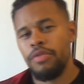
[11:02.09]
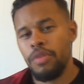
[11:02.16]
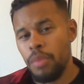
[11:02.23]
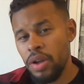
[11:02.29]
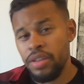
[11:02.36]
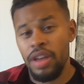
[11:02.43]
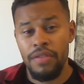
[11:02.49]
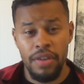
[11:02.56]
from
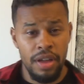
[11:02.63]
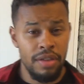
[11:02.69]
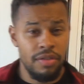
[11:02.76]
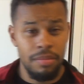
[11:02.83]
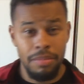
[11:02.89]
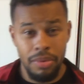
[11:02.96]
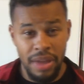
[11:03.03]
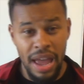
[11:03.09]
what I've heard
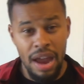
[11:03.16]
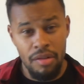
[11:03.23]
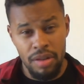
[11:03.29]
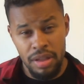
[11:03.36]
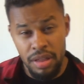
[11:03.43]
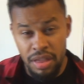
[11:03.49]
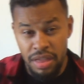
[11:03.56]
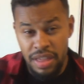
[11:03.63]
from
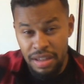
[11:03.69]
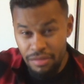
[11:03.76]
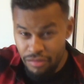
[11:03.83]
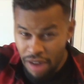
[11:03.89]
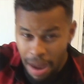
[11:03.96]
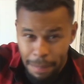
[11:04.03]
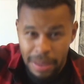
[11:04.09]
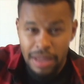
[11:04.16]
Bulgarians, the
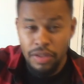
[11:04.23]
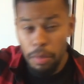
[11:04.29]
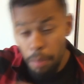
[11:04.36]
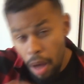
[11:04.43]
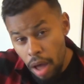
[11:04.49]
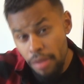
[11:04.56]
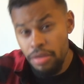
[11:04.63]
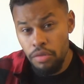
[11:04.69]
wrapping the
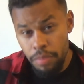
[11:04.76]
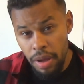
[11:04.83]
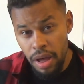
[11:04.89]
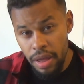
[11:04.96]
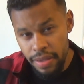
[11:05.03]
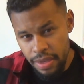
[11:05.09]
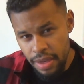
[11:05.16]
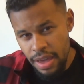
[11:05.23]
pasta
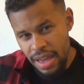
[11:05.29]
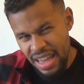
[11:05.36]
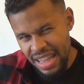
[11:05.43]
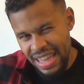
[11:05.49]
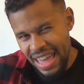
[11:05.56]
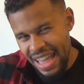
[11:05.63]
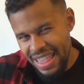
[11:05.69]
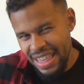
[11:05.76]

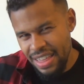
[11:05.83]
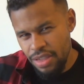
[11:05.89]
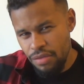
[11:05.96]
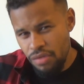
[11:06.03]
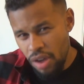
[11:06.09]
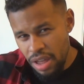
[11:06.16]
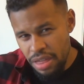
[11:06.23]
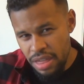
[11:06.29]
and getting the
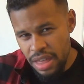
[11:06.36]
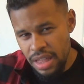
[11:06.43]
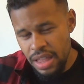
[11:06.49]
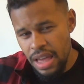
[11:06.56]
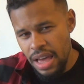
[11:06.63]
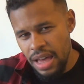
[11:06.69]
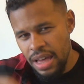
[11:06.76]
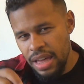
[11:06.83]
rice
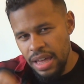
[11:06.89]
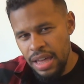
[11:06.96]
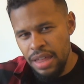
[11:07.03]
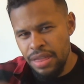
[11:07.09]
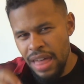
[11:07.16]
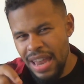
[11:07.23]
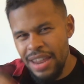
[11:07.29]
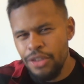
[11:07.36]
in
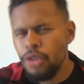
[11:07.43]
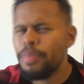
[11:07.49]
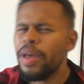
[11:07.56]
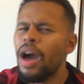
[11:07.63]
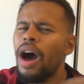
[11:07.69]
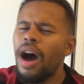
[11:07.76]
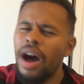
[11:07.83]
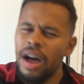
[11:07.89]
is a little
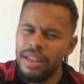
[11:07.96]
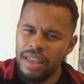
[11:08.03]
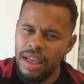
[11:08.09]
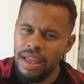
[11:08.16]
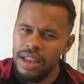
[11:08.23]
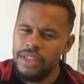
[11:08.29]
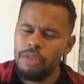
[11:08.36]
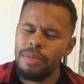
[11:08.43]
bit
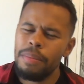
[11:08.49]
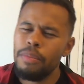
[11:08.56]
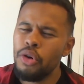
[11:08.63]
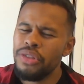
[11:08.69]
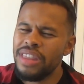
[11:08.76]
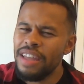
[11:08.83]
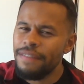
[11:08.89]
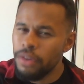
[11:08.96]
harder, a little bit
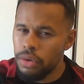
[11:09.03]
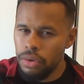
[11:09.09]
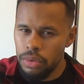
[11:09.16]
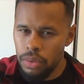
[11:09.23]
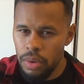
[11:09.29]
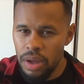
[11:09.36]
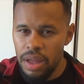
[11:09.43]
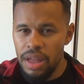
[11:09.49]
more
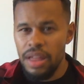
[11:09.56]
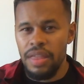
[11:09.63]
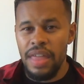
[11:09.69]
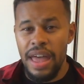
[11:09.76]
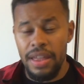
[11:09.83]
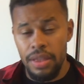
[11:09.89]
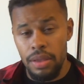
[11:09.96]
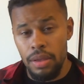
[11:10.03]
difficult
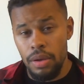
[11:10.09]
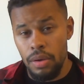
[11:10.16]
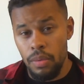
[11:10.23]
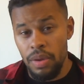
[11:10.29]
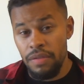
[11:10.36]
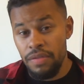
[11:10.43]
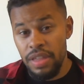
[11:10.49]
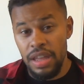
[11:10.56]
than
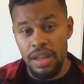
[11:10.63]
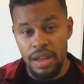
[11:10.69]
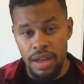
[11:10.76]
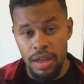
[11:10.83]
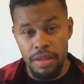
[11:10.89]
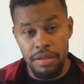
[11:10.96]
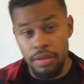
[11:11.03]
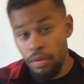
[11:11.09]
with
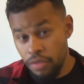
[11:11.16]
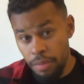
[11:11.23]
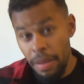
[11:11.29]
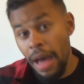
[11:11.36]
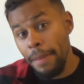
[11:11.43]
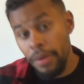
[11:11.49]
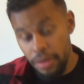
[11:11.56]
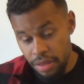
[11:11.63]
the stuffed
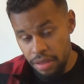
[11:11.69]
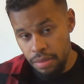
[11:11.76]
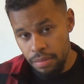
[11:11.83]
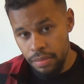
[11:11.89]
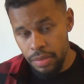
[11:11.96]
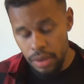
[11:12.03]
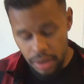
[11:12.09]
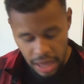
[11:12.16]
peppers,
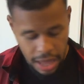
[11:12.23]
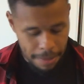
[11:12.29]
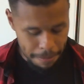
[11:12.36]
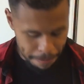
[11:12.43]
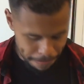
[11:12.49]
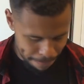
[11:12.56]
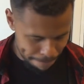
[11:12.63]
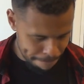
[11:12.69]

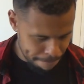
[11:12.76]
okay?